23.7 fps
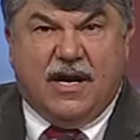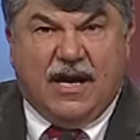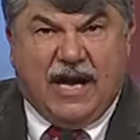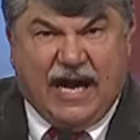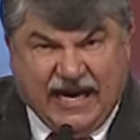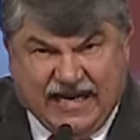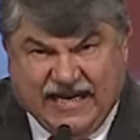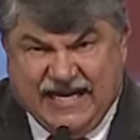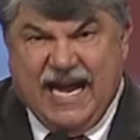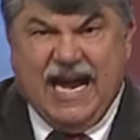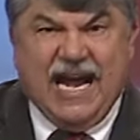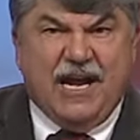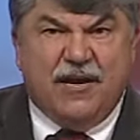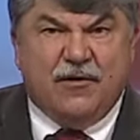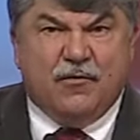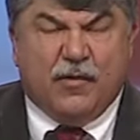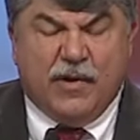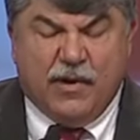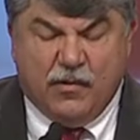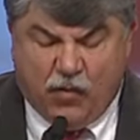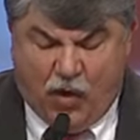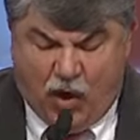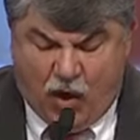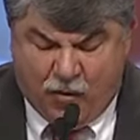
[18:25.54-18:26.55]
Again,
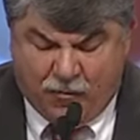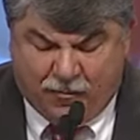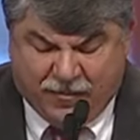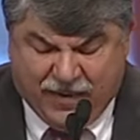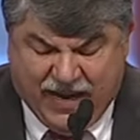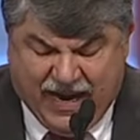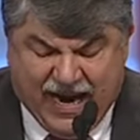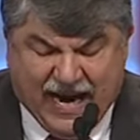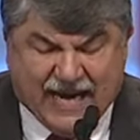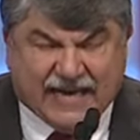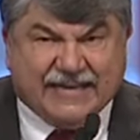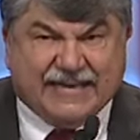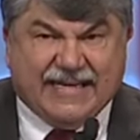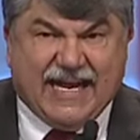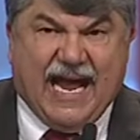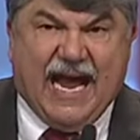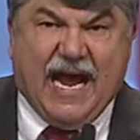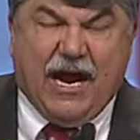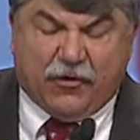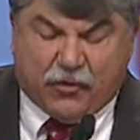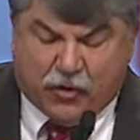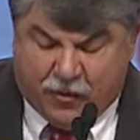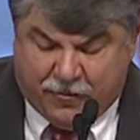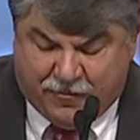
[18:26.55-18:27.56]
we won't back
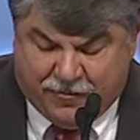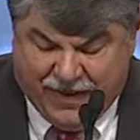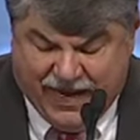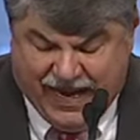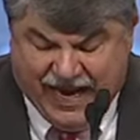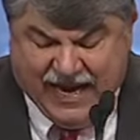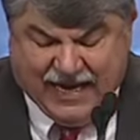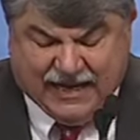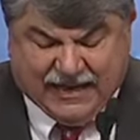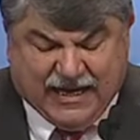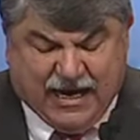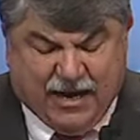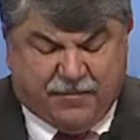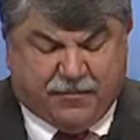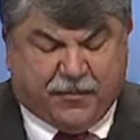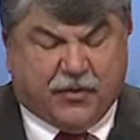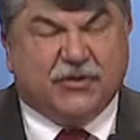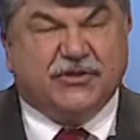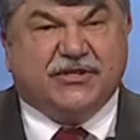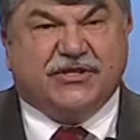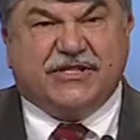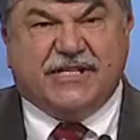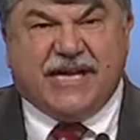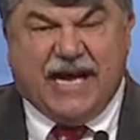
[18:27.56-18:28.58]
down or back up or
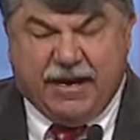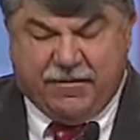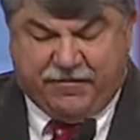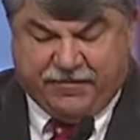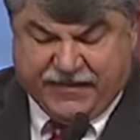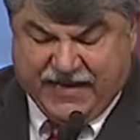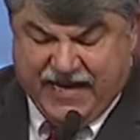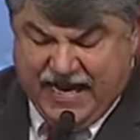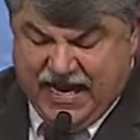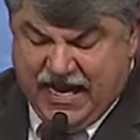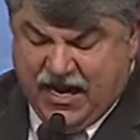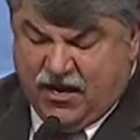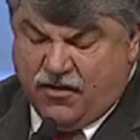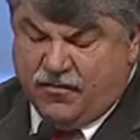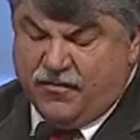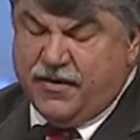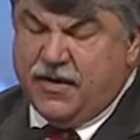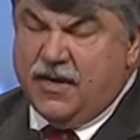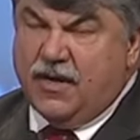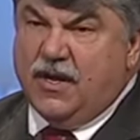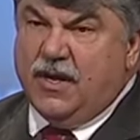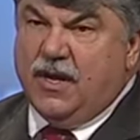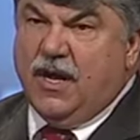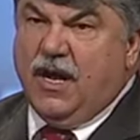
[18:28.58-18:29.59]
step down
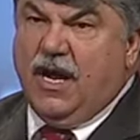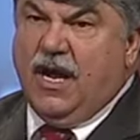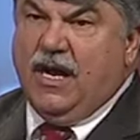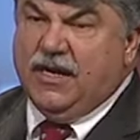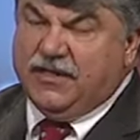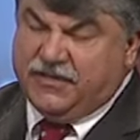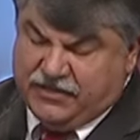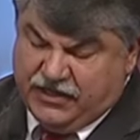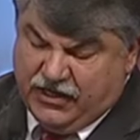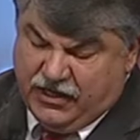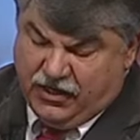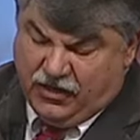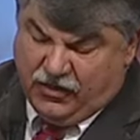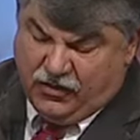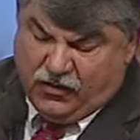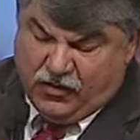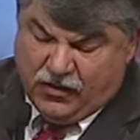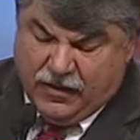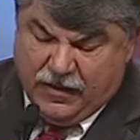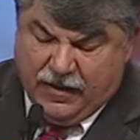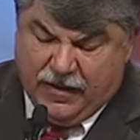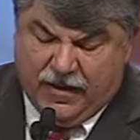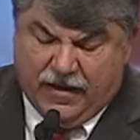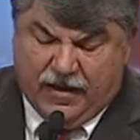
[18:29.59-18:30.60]
until
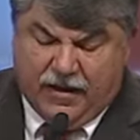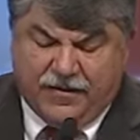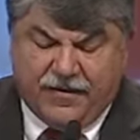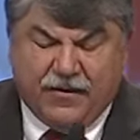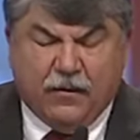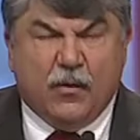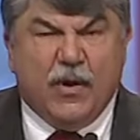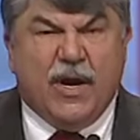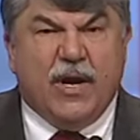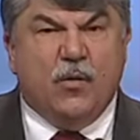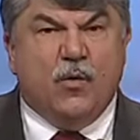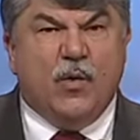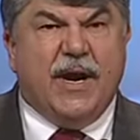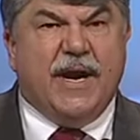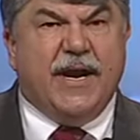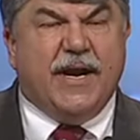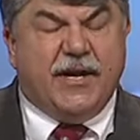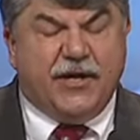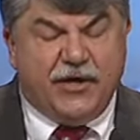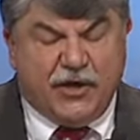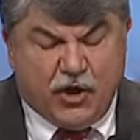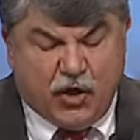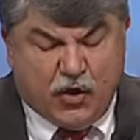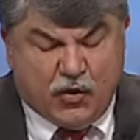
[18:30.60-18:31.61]
we win a
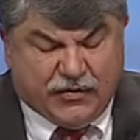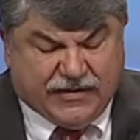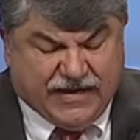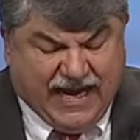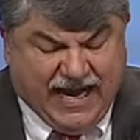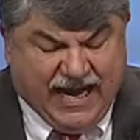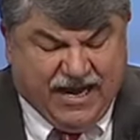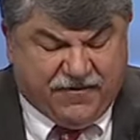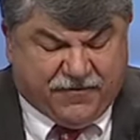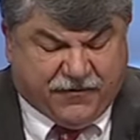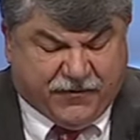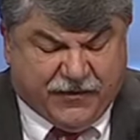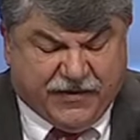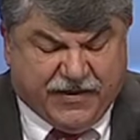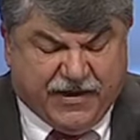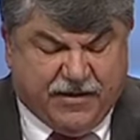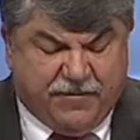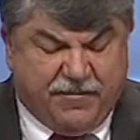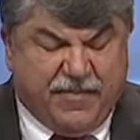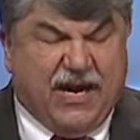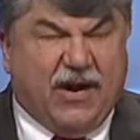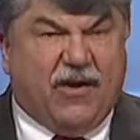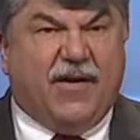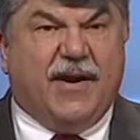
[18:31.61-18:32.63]
new day for the
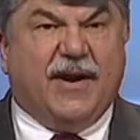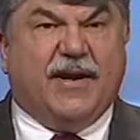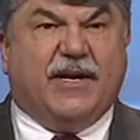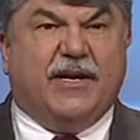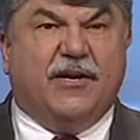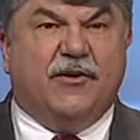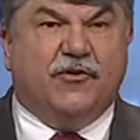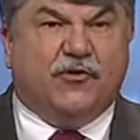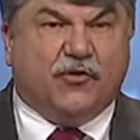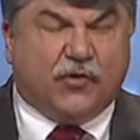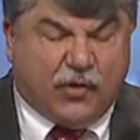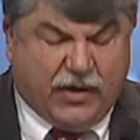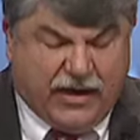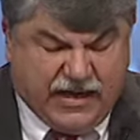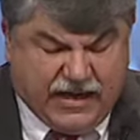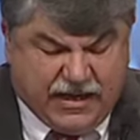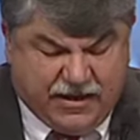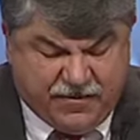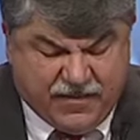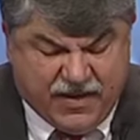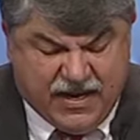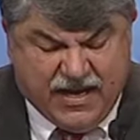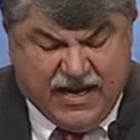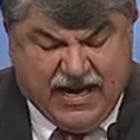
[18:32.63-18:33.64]
American
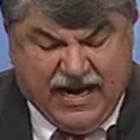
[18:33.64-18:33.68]
dream,